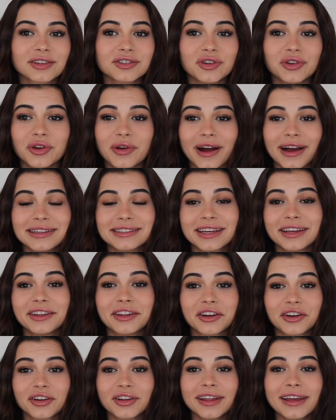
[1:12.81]
So you guys can
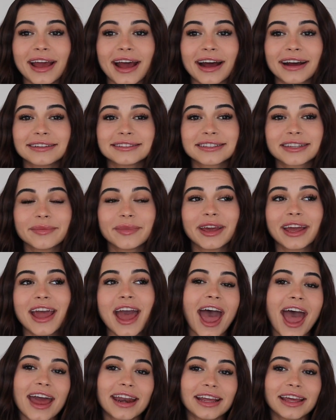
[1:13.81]
literally ask
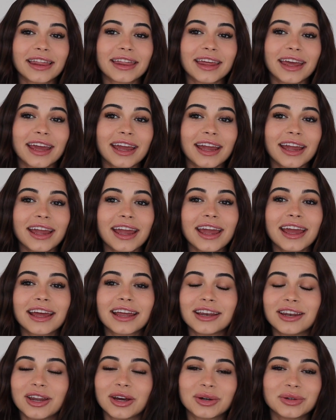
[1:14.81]
me anything,
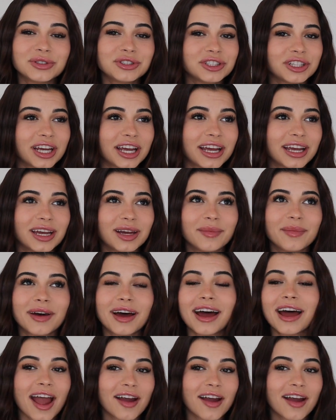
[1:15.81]
no shame,